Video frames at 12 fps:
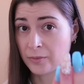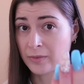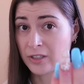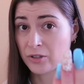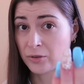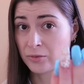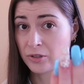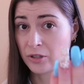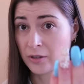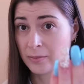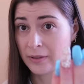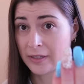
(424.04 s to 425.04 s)
from the two
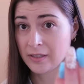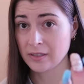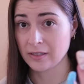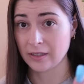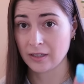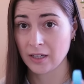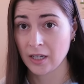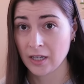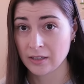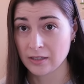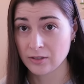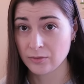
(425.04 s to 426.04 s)
star place. Like,
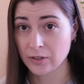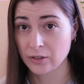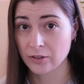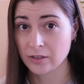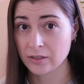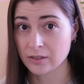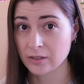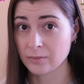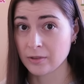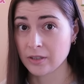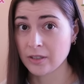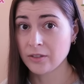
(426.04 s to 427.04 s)
this finger is
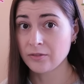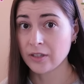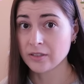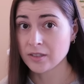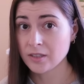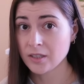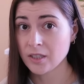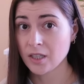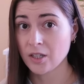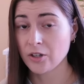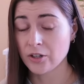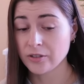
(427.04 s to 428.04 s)
completely infected,
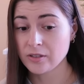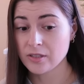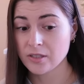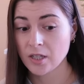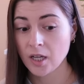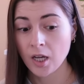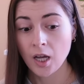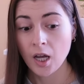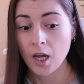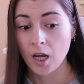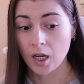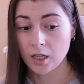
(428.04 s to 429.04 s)
it hurts,
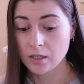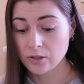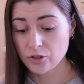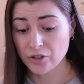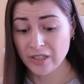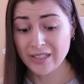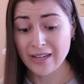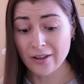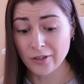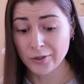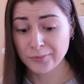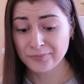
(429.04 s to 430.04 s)
and it's turning
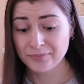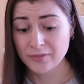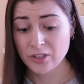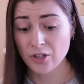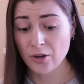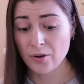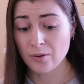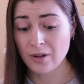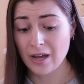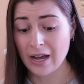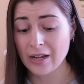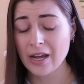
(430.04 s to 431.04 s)
yellow. So,
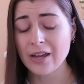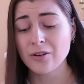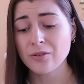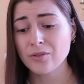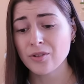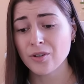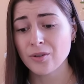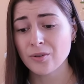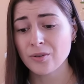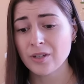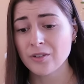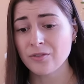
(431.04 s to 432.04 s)
I, I don't
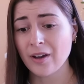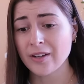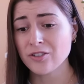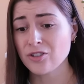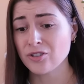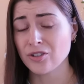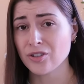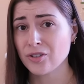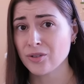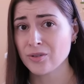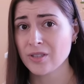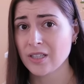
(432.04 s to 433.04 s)
know if I should
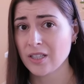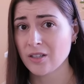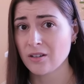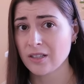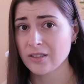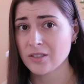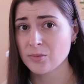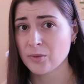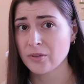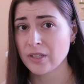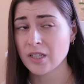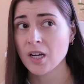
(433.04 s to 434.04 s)
go to the ER at this
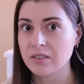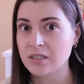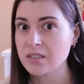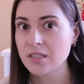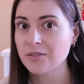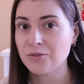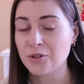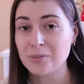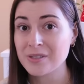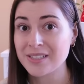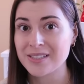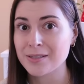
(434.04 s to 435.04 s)
point. This
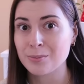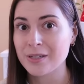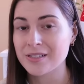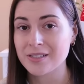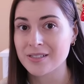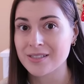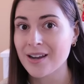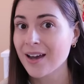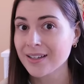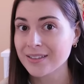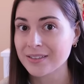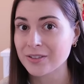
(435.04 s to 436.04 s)
confirms that this place does
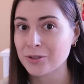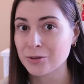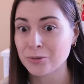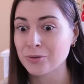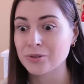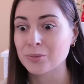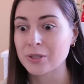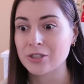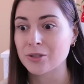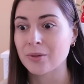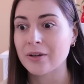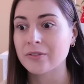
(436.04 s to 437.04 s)
not clean their tools
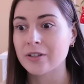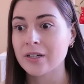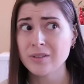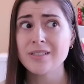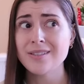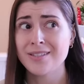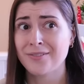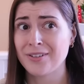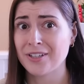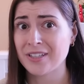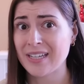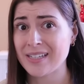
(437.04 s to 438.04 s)
whatsoever. Only in
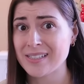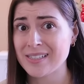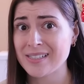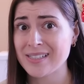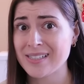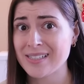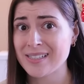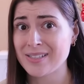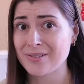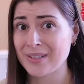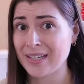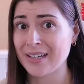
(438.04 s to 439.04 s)
severe cases
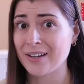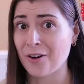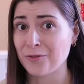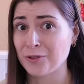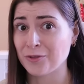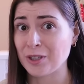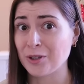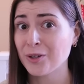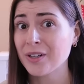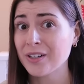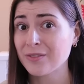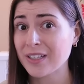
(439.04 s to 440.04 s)
do they cut off your
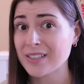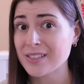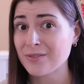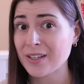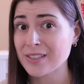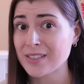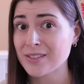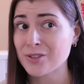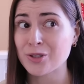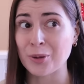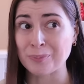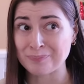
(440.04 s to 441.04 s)
finger if it gets infected.
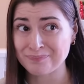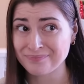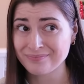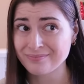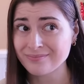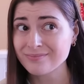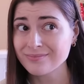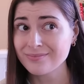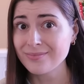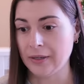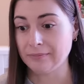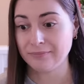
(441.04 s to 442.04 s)
So,
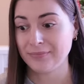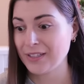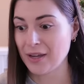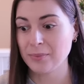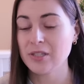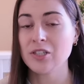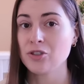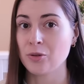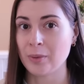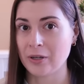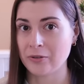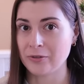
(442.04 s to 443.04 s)
I'm being like
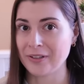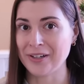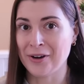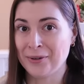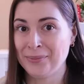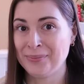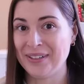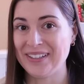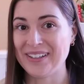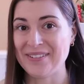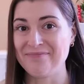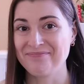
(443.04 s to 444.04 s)
so paranoid right now. But
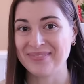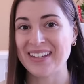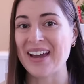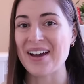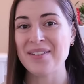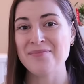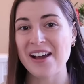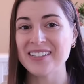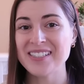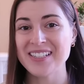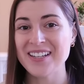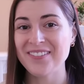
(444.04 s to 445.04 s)
um, yeah,
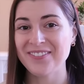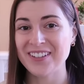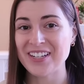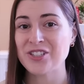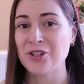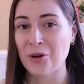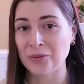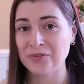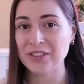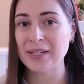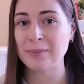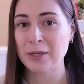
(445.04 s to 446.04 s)
back to the footage.
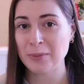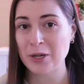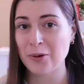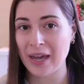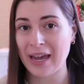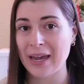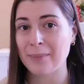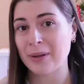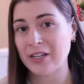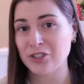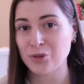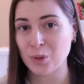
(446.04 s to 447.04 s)
Hopefully, I'm gonna be okay.
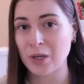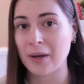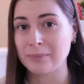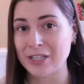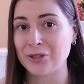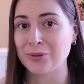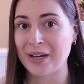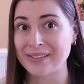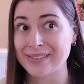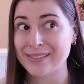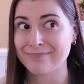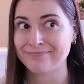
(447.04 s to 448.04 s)
But I just want to update you
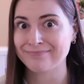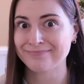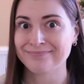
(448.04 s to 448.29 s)
guys.